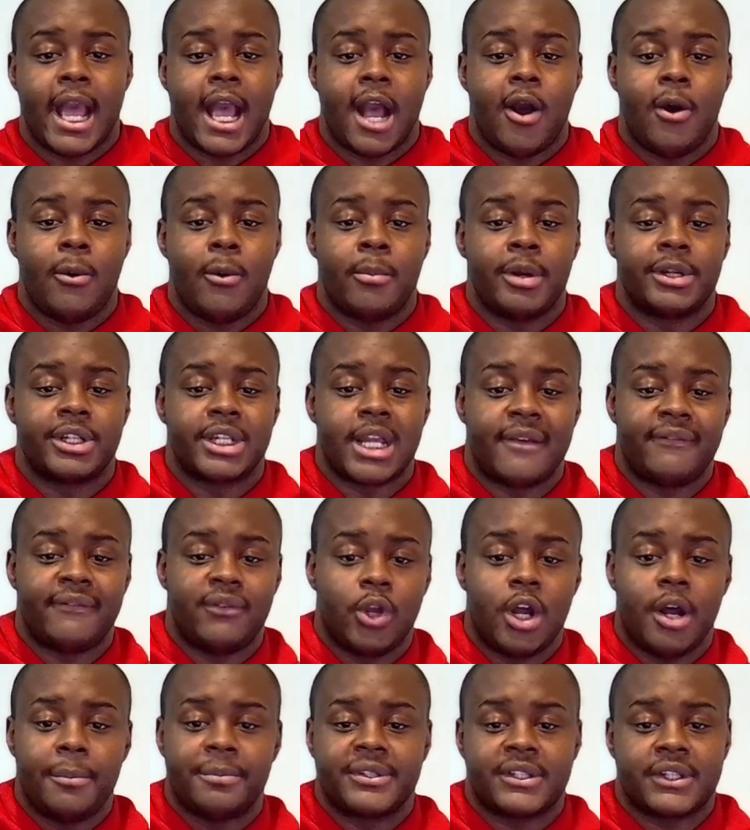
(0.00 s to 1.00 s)
How much have
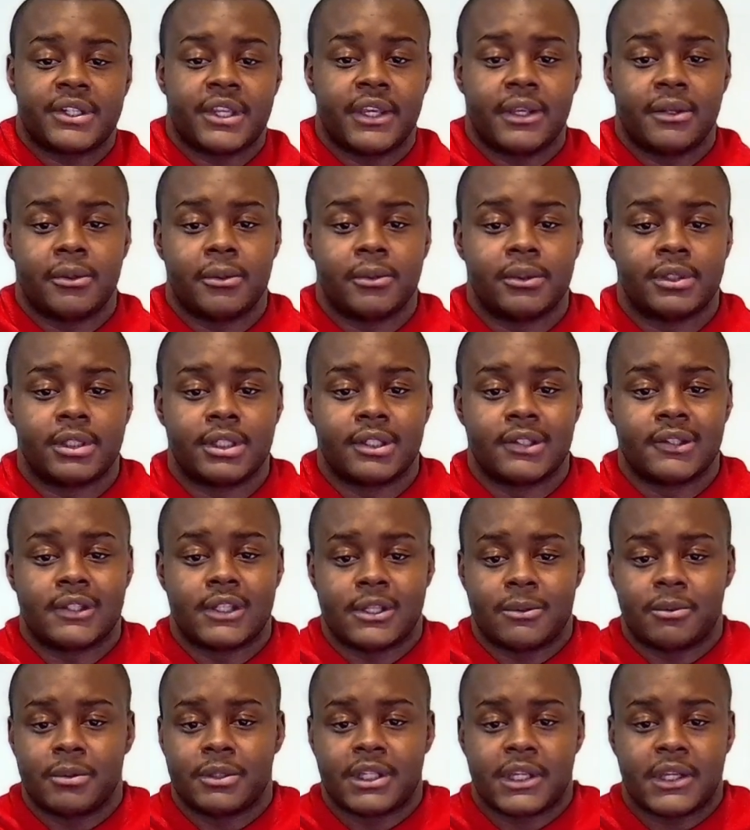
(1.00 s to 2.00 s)
you upskilled
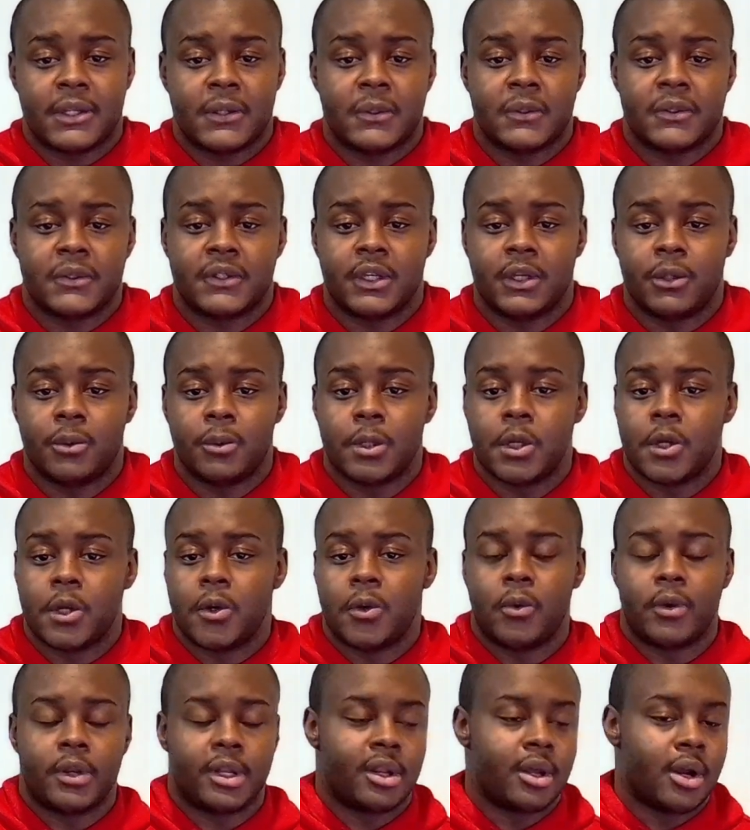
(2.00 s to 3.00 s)
and what skills do you
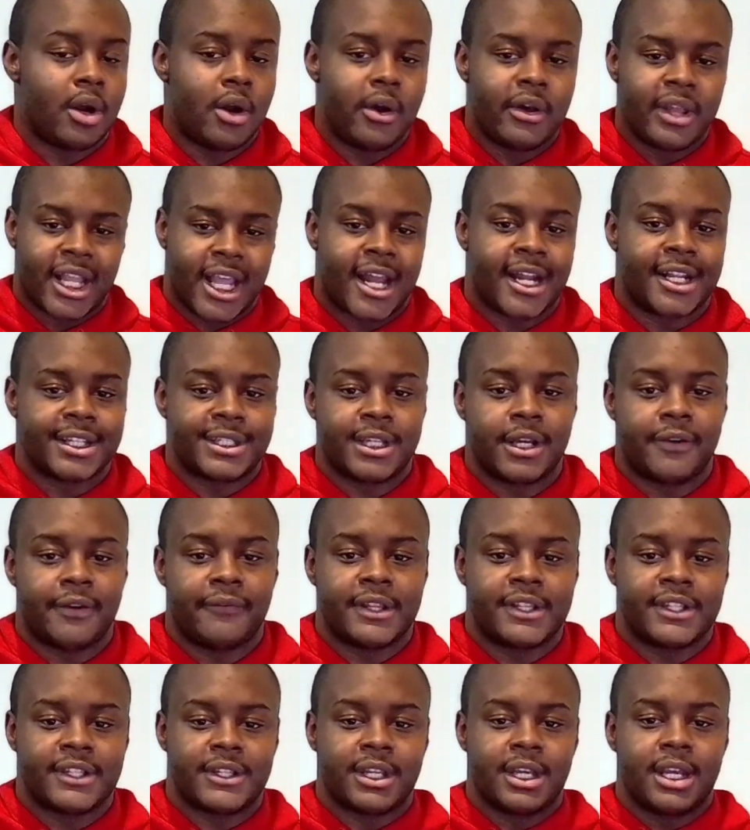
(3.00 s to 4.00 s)
know and all that kind of
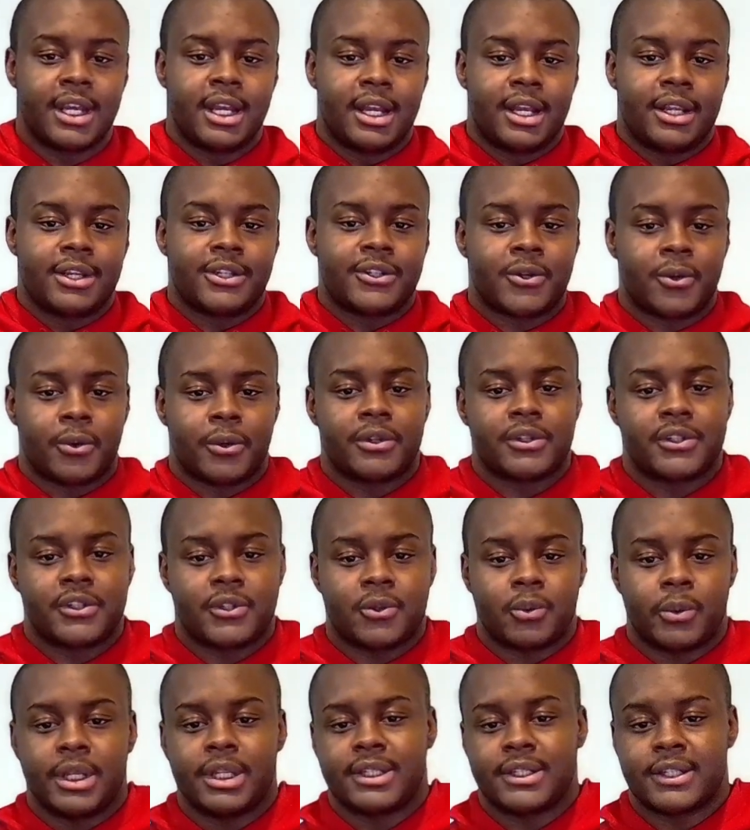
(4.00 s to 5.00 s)
stuff. It's short,
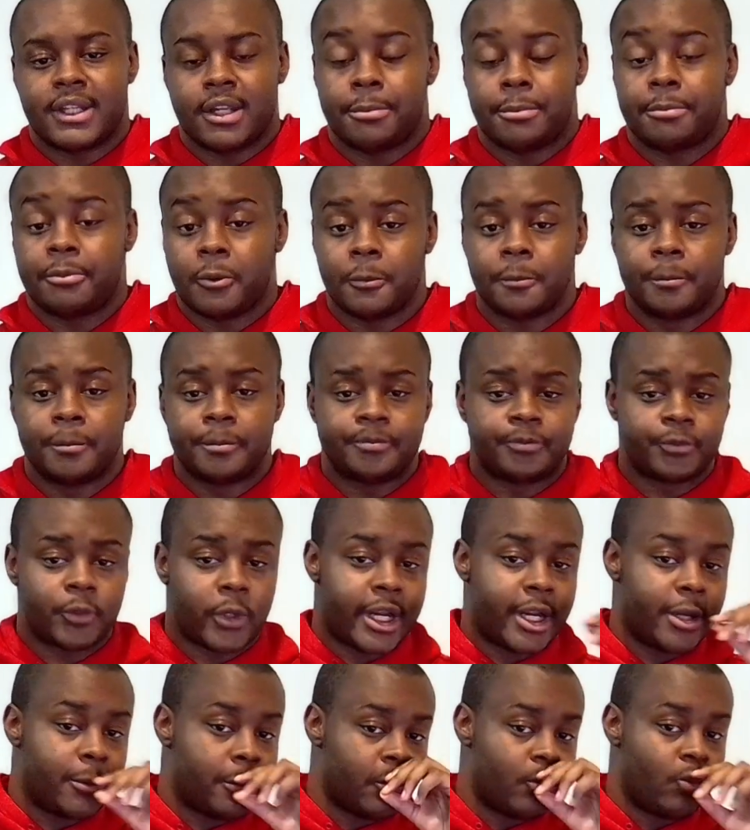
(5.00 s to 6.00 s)
sweet, simple,
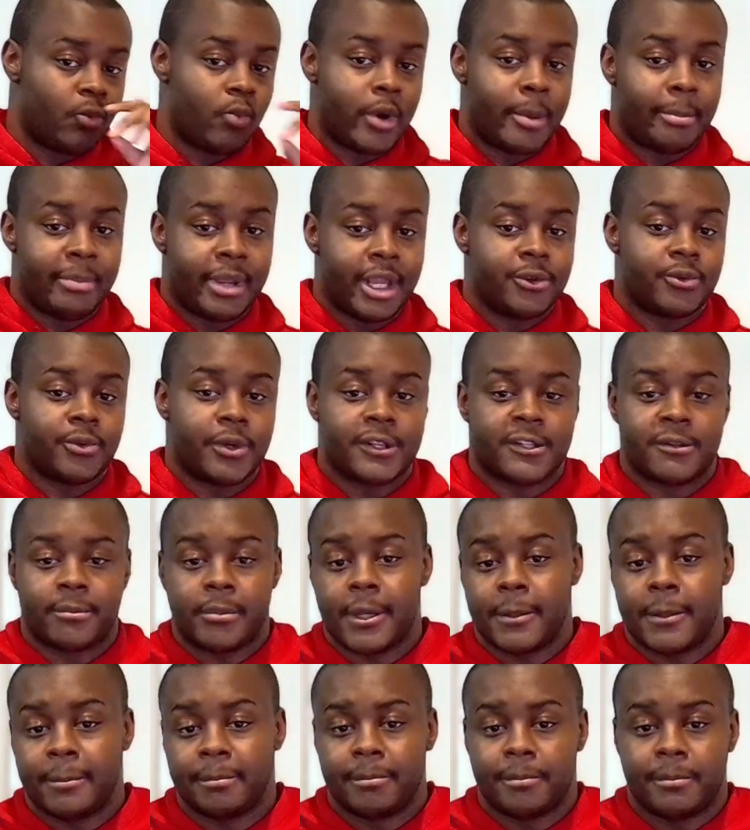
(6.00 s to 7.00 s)
right? One page
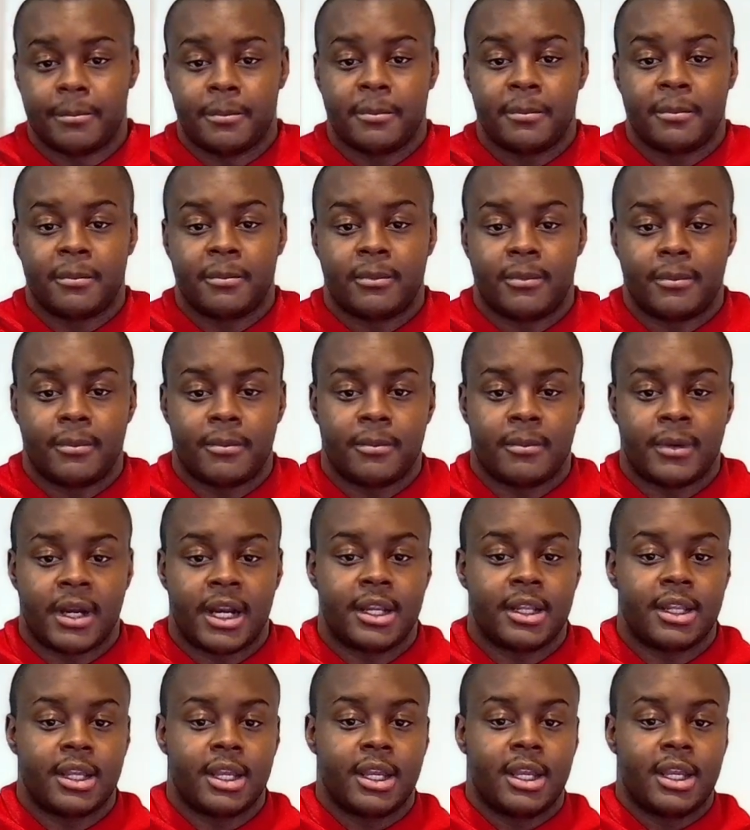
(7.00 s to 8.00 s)
resume,
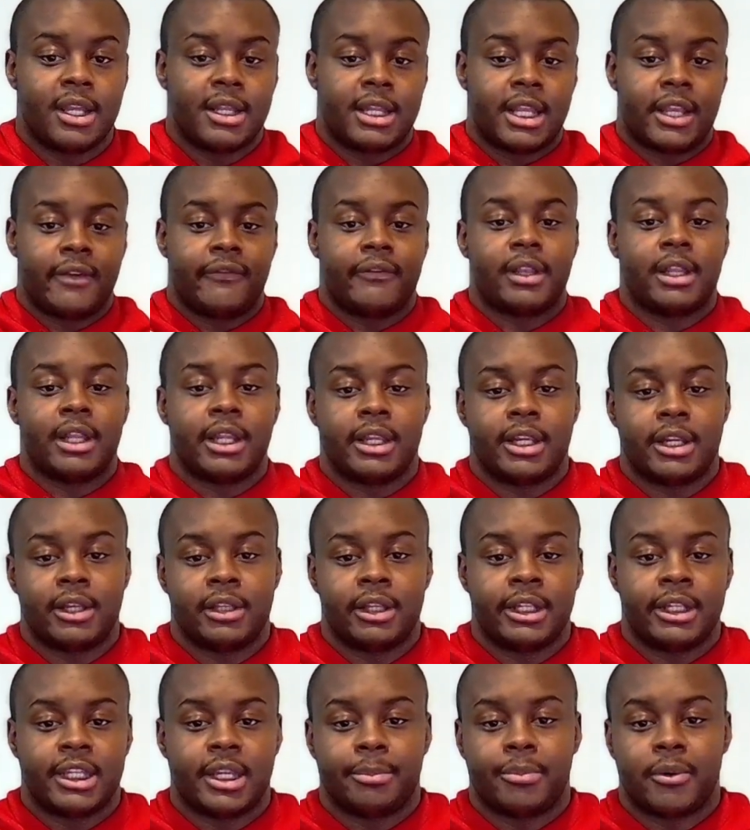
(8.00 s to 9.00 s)
right? David,
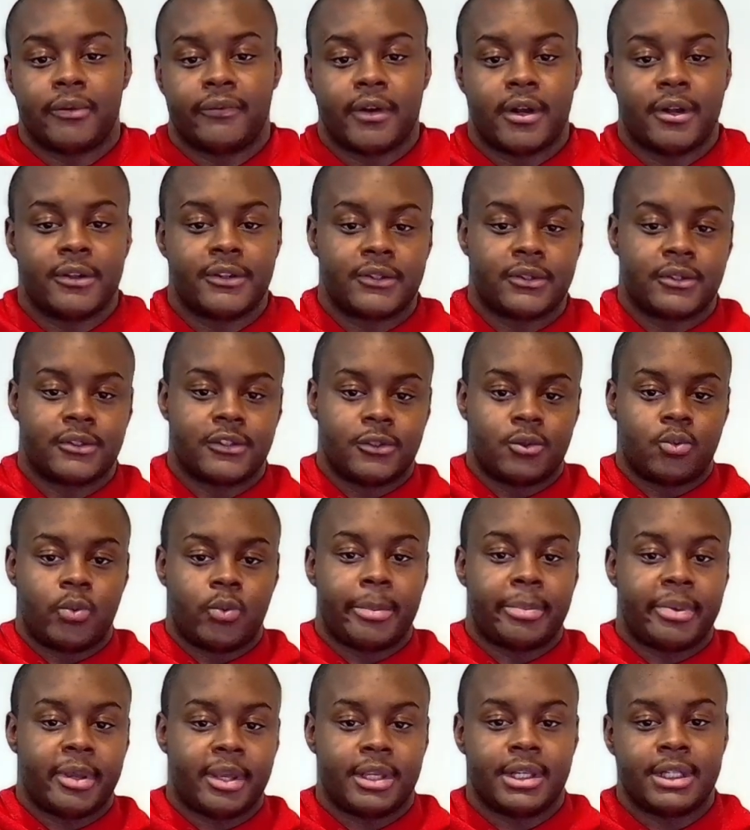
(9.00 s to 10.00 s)
your LinkedIn profile is just
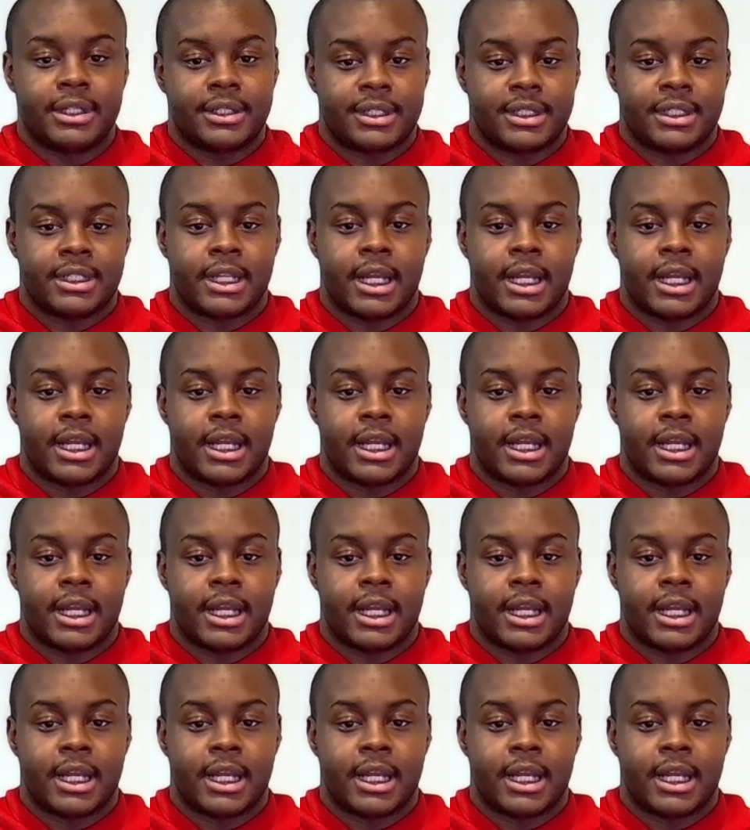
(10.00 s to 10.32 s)
one page.